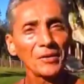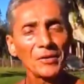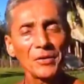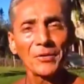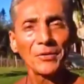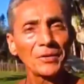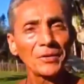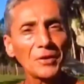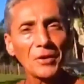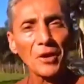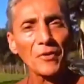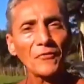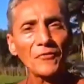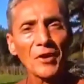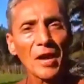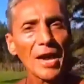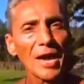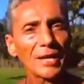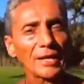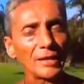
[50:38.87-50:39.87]
They're all
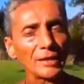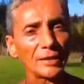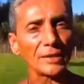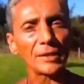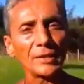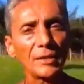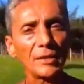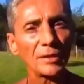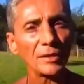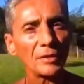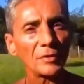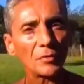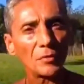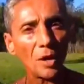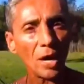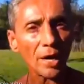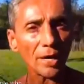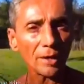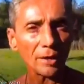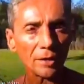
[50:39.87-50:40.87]
fatties.
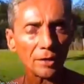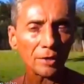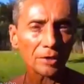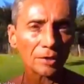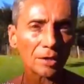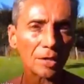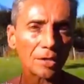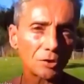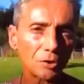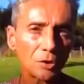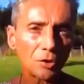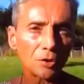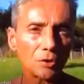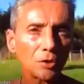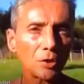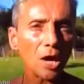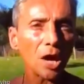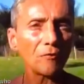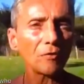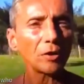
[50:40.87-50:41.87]
Why? It's because
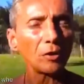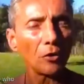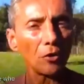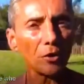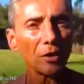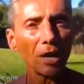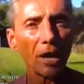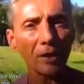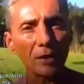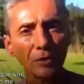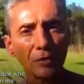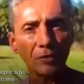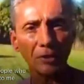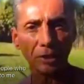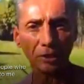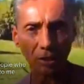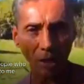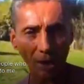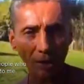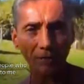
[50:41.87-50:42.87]
you haven't learned how to
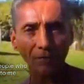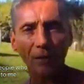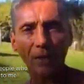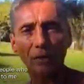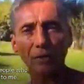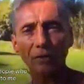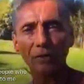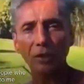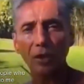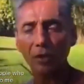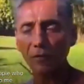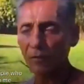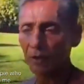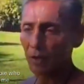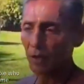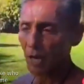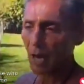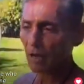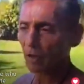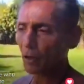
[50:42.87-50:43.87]
detoxify yourself
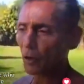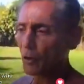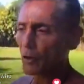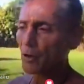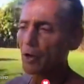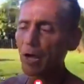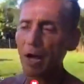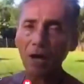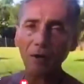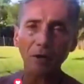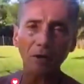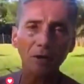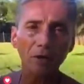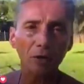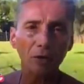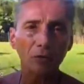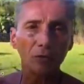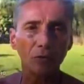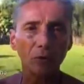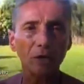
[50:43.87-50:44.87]
and learn how to
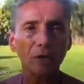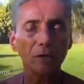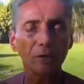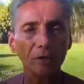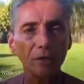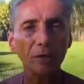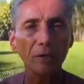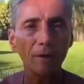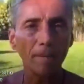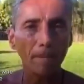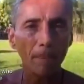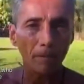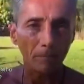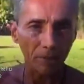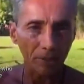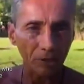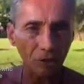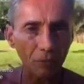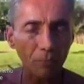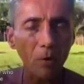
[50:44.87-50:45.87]
really be
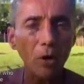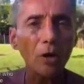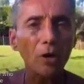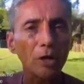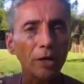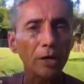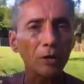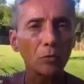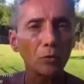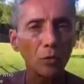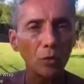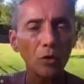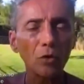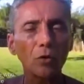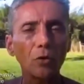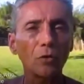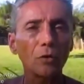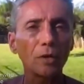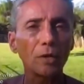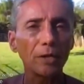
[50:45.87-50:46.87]
smart in a
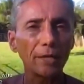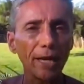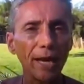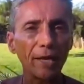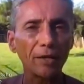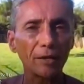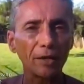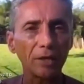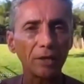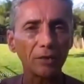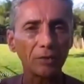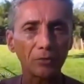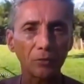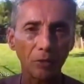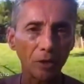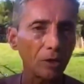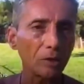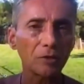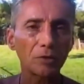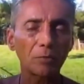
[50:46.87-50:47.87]
world that is
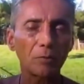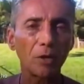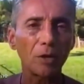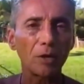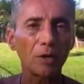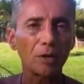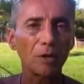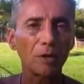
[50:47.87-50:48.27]
really smart.